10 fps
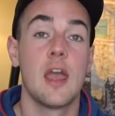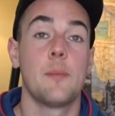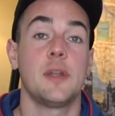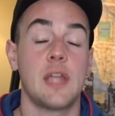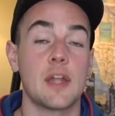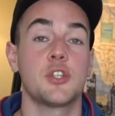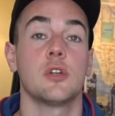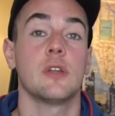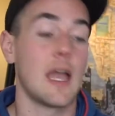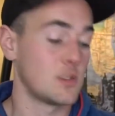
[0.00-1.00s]

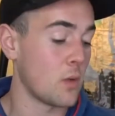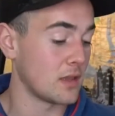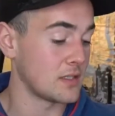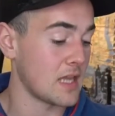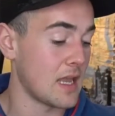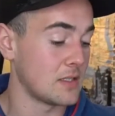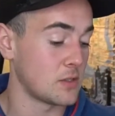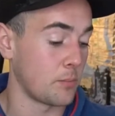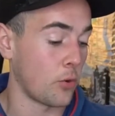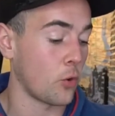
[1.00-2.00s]
potential as well as a
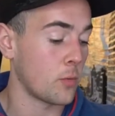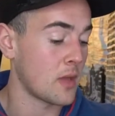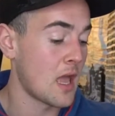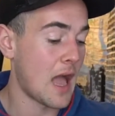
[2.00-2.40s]
superb